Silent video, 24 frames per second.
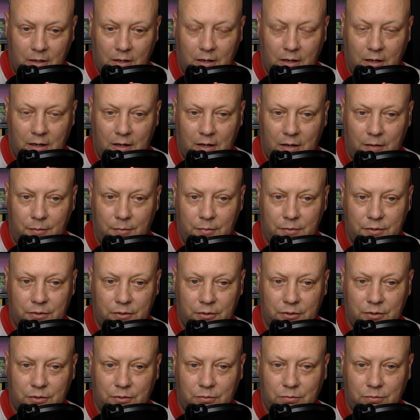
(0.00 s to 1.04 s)
So
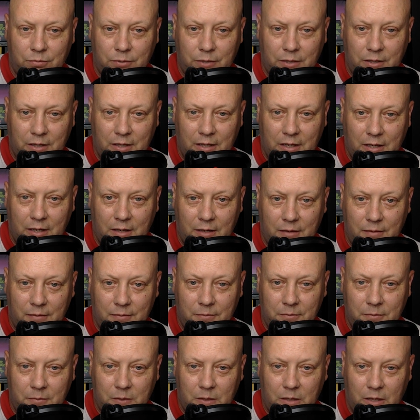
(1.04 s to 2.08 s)
it's a really
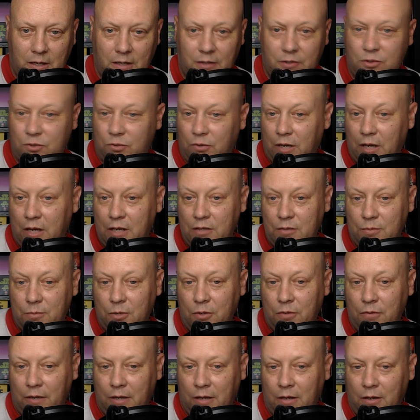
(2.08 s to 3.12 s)
kind of strange
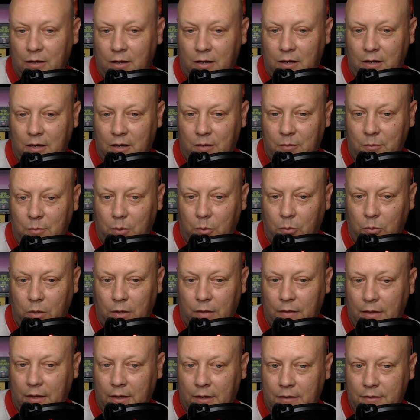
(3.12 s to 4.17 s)
movie, but
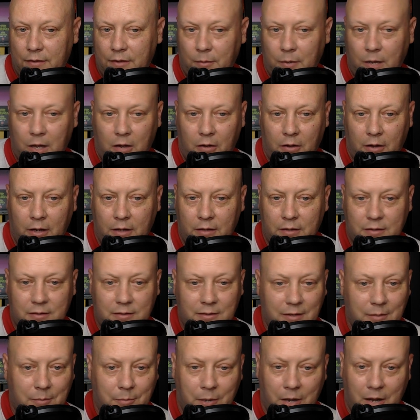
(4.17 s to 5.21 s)
one that somehow had
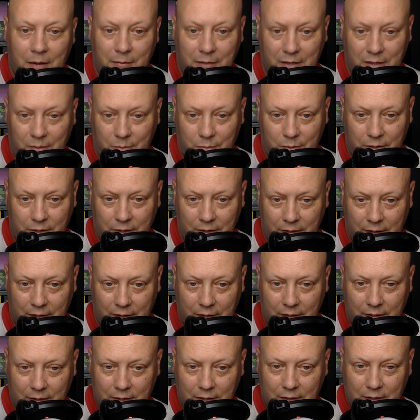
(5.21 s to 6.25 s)
slipped by me
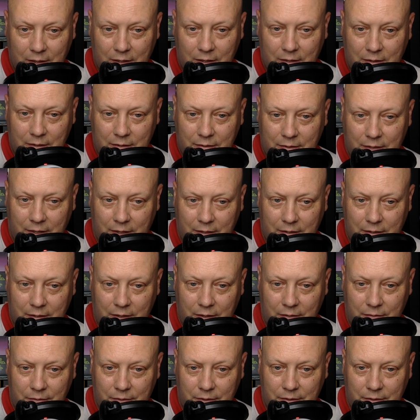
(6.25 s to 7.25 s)
completely. This idea of